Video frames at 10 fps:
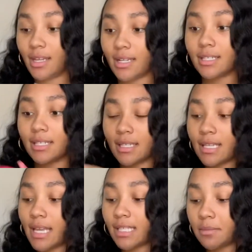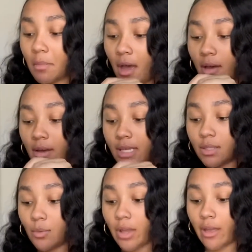This is a size small as
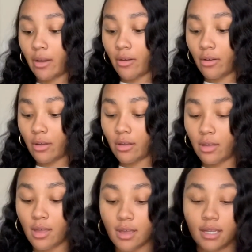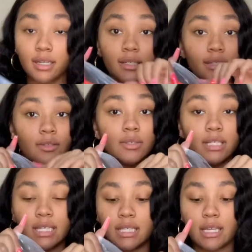well. You see
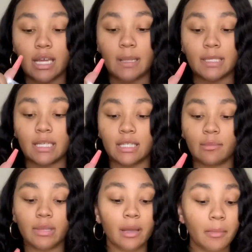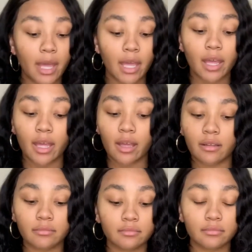this comes in a Ziploc bag.
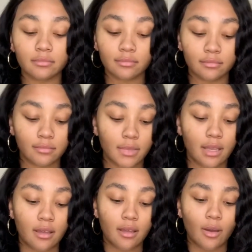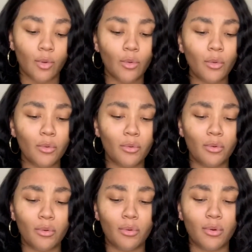Ooh,
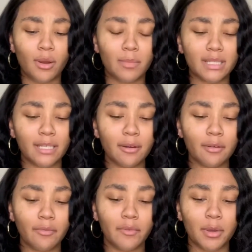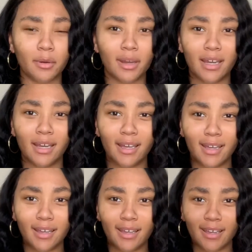the material feels
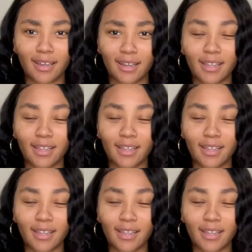good.